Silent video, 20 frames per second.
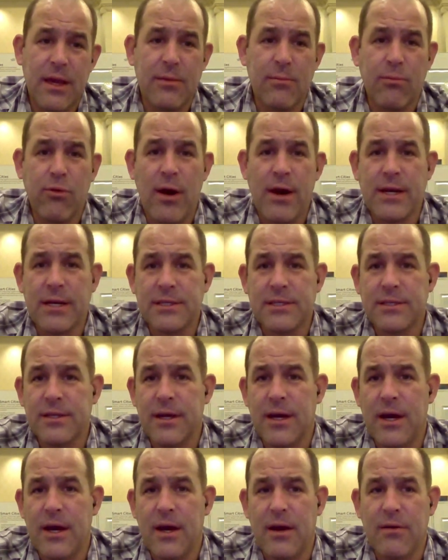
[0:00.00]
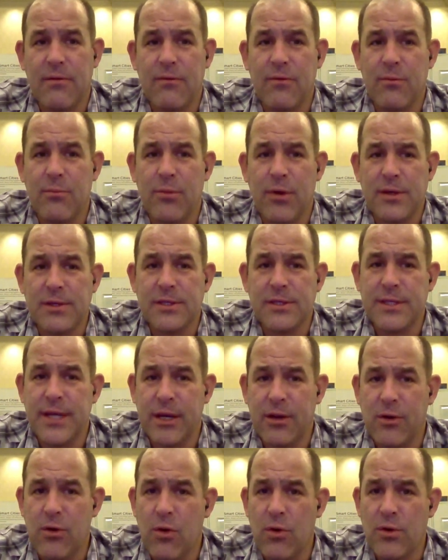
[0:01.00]
in products uh, from
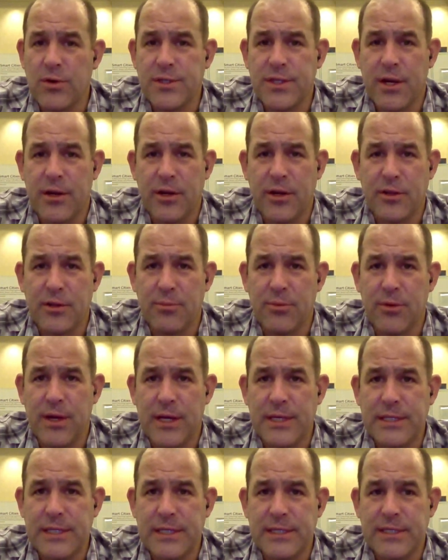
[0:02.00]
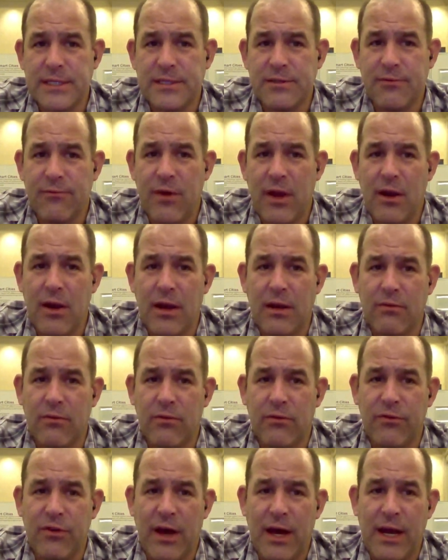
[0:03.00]
places like Corsair and other places is a very
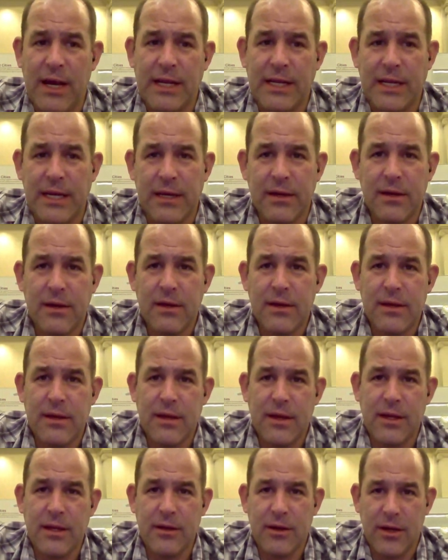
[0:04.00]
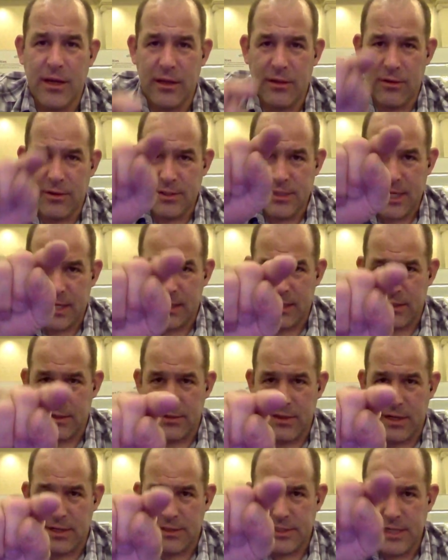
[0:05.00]
tiny, you know, it looks like
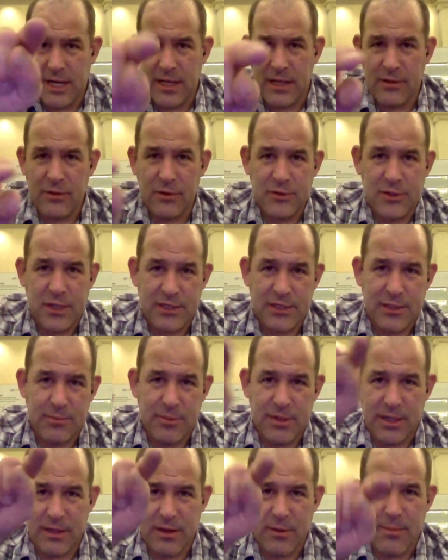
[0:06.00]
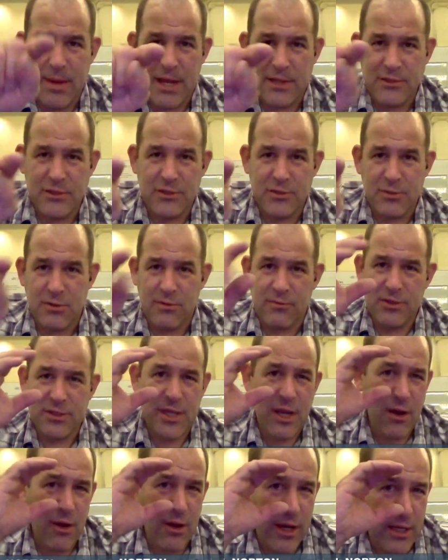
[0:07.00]
a, a tiny, it looks like somebody, imagine sort of
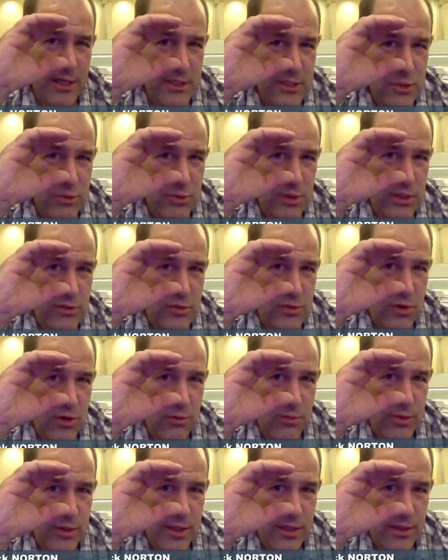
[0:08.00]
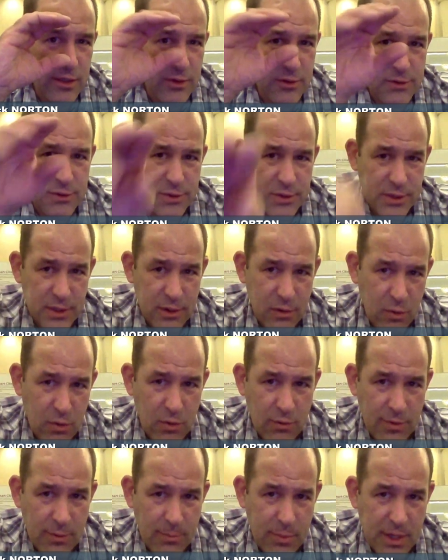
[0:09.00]
staring at a screen door really closely
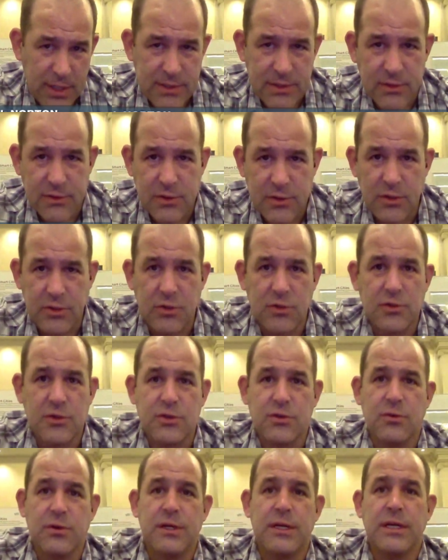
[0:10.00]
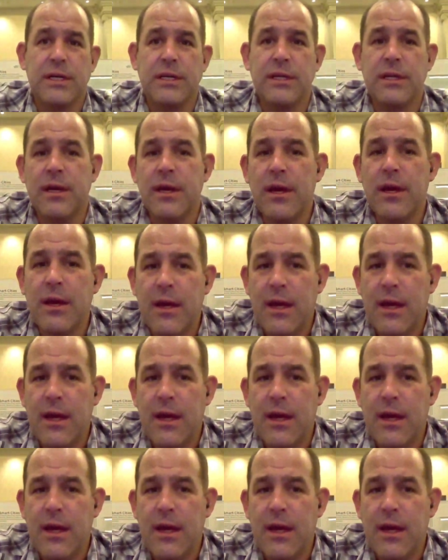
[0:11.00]
or the pixels on your screen